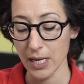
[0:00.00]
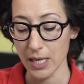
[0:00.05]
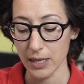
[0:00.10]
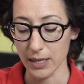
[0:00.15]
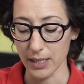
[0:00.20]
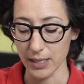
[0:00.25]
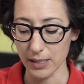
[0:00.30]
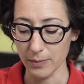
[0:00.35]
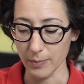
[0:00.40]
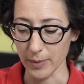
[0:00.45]

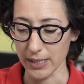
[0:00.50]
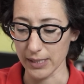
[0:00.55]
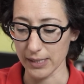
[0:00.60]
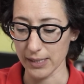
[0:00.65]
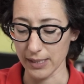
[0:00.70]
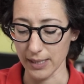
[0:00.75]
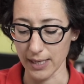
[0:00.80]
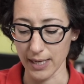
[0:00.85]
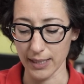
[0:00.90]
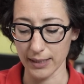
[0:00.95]
This
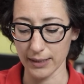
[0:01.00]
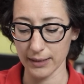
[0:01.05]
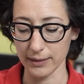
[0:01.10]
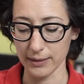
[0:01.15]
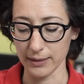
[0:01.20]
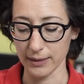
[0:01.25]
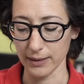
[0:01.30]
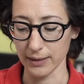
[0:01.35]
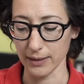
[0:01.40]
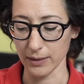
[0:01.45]
means
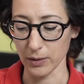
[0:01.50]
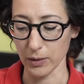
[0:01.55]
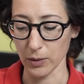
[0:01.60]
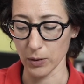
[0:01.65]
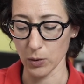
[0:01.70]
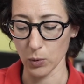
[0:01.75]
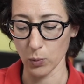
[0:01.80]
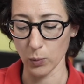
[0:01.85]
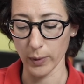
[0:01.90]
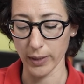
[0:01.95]

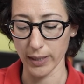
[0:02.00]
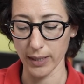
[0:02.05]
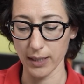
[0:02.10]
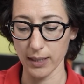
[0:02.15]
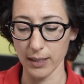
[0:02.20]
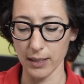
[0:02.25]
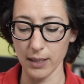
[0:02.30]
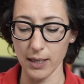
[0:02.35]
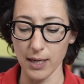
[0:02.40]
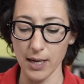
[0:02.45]
that
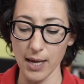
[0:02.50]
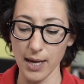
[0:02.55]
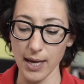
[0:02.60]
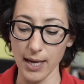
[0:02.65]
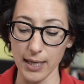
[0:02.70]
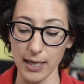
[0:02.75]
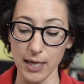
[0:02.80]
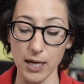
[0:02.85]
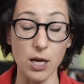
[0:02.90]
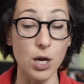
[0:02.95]
we
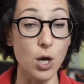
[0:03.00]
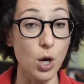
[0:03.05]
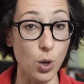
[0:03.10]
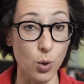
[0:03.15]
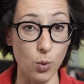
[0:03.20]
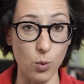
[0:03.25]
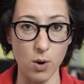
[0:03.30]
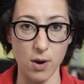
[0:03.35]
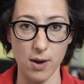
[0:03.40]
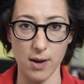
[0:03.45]
had
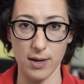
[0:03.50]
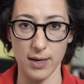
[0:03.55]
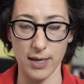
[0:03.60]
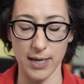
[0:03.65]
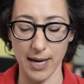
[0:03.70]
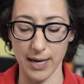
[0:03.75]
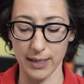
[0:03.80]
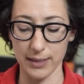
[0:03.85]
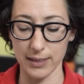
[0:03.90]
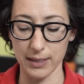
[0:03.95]
no
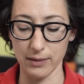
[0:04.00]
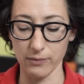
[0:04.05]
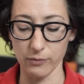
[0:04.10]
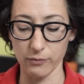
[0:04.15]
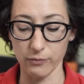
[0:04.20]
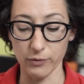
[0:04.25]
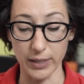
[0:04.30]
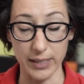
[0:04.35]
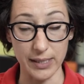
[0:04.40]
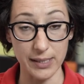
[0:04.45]
an active
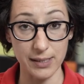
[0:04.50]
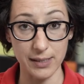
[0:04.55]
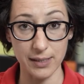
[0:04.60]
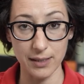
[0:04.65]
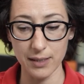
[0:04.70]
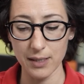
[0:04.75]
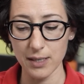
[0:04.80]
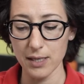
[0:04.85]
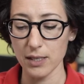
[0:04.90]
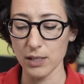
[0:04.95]
wrist,
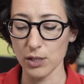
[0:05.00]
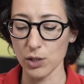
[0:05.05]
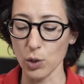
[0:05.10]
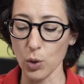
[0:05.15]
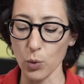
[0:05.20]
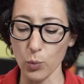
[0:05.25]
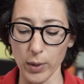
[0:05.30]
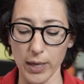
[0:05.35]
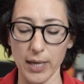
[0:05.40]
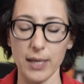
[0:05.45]

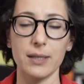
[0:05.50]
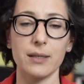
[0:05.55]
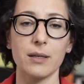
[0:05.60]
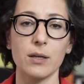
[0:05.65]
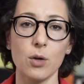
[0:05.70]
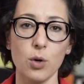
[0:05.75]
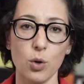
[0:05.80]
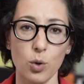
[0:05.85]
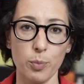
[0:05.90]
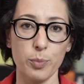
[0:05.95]
so we had
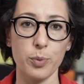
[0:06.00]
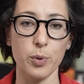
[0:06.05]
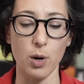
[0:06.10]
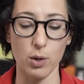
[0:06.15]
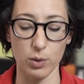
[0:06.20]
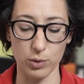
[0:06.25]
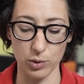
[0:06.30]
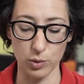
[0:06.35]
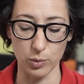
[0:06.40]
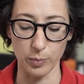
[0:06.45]
no
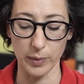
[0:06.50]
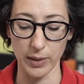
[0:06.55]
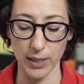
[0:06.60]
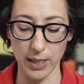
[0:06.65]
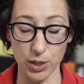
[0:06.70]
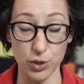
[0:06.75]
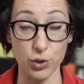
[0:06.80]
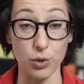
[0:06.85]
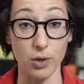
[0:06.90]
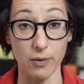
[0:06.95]

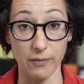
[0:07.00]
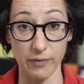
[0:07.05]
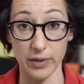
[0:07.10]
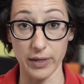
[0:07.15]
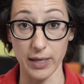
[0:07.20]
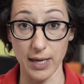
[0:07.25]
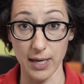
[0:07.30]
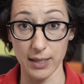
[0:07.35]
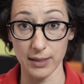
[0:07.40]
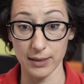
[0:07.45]
pronosupination of
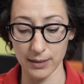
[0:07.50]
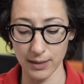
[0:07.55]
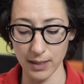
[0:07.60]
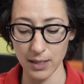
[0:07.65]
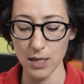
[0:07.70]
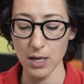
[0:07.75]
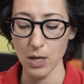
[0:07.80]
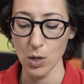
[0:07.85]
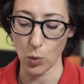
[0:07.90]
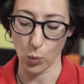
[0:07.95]
the
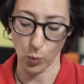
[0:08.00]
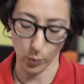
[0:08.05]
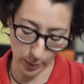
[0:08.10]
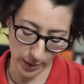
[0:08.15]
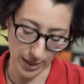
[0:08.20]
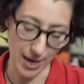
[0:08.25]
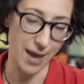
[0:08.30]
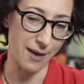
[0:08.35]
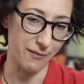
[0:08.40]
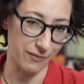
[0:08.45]
hand.
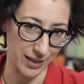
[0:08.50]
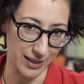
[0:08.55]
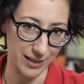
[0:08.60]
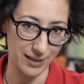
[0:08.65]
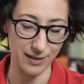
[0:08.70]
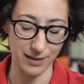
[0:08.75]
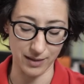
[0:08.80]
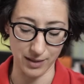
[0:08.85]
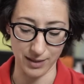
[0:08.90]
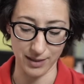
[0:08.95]
We have it
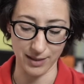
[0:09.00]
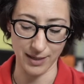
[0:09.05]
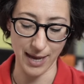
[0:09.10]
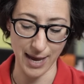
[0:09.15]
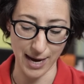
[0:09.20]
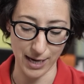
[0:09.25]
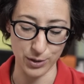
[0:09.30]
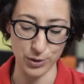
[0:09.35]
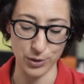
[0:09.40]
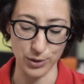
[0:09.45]

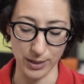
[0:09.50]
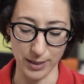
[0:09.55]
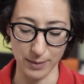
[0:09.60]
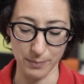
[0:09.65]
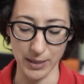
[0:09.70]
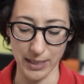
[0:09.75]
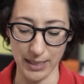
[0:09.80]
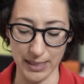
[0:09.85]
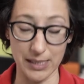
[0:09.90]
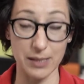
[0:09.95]
actually,
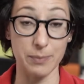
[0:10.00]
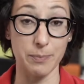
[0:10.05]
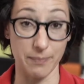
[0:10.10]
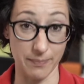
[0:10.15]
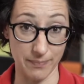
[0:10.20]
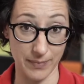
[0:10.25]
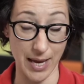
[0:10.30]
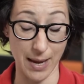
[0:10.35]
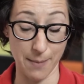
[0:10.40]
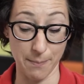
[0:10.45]
but it's
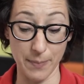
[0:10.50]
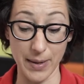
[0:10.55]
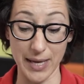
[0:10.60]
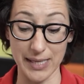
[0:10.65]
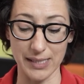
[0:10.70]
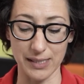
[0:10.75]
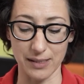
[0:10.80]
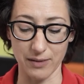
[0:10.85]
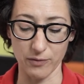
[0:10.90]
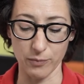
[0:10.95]
a
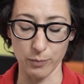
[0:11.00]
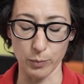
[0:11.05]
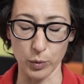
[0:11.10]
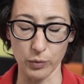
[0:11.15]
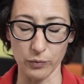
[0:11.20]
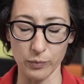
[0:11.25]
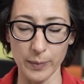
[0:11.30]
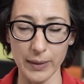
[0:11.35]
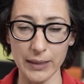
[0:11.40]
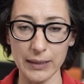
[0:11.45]
passive
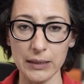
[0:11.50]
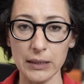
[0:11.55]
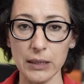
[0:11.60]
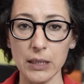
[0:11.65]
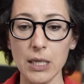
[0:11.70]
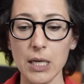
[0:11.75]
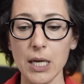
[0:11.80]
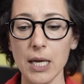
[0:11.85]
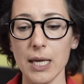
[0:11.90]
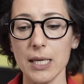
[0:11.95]
movement,
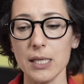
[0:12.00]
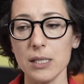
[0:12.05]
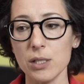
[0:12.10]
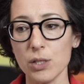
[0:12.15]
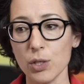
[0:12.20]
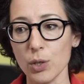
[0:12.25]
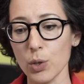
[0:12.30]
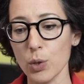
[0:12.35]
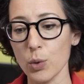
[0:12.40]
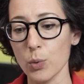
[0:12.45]
and
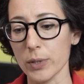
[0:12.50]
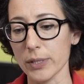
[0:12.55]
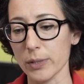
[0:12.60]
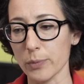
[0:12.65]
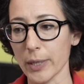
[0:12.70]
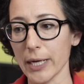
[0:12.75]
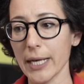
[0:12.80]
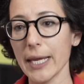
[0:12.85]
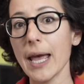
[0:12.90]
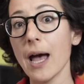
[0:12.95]
so it
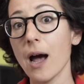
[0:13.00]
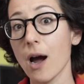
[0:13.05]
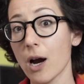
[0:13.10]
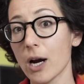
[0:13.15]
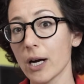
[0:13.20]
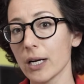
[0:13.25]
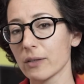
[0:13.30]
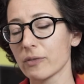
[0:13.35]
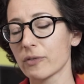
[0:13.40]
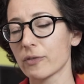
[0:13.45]
was really
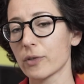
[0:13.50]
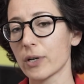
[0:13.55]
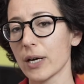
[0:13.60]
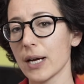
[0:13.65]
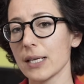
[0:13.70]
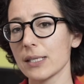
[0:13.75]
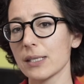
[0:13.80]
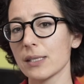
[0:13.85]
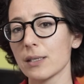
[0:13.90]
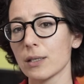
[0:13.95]
hard for
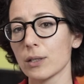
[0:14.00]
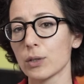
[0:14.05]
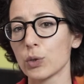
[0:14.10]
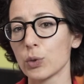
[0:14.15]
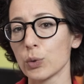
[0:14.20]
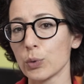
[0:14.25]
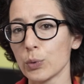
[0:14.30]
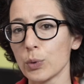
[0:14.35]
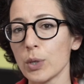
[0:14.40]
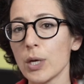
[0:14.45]
us
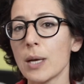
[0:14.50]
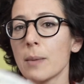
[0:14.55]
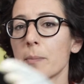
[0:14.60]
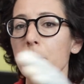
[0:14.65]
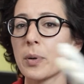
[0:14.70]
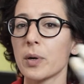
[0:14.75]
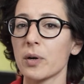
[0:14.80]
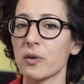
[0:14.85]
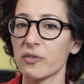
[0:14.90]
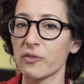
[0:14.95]
to
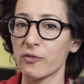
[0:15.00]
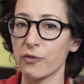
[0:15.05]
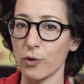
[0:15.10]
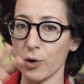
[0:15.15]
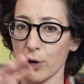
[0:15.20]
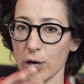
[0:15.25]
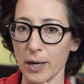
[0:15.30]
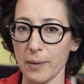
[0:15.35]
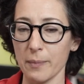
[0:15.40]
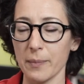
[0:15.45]

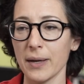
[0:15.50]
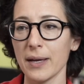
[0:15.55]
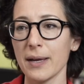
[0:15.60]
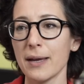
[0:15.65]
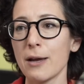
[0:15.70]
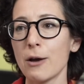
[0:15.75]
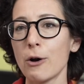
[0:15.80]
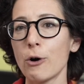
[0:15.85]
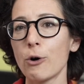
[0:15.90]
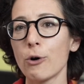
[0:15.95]
perform
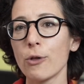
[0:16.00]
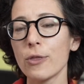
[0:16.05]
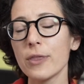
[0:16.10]
all